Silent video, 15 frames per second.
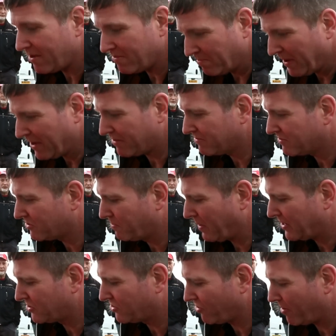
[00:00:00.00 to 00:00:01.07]

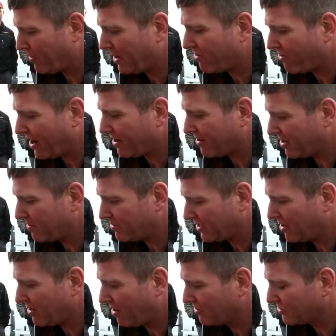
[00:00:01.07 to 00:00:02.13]
Big stroke, big crank on it,
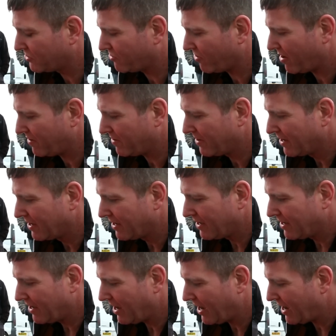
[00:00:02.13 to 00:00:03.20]
so long stroke.
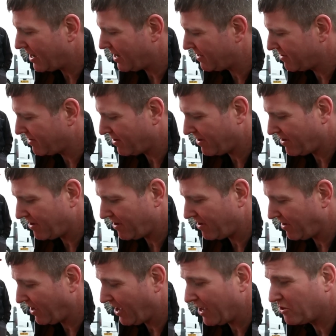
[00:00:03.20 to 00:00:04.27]
And
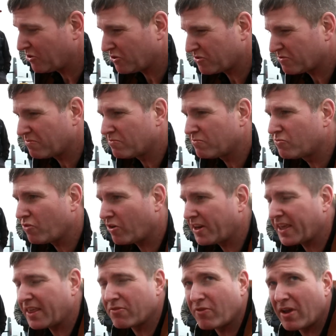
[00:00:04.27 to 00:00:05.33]
yeah, it's just trying to
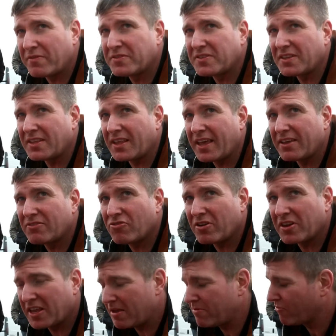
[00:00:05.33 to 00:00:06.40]
get the revs in there,
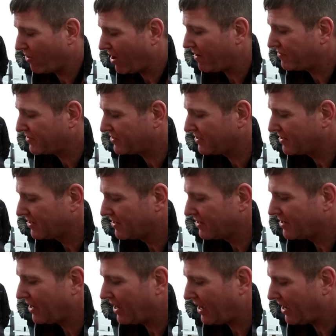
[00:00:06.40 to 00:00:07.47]
trying to keep the revs,
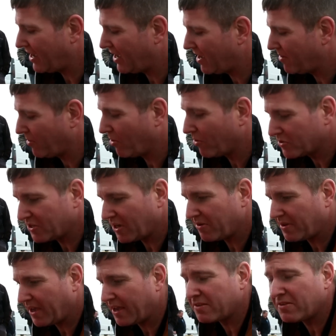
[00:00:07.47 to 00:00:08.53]
but also
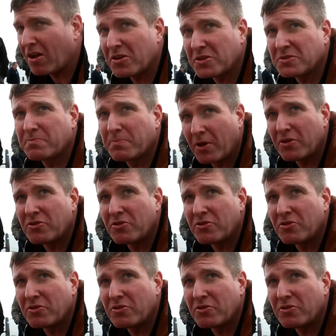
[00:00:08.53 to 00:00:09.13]
get a nice punch.